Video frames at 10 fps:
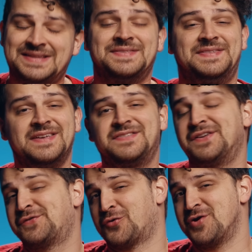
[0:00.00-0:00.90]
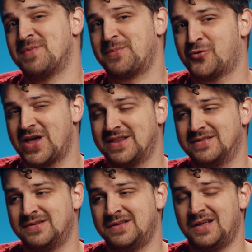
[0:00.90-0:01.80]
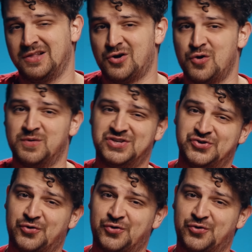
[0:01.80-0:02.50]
this destroyed my brain, along with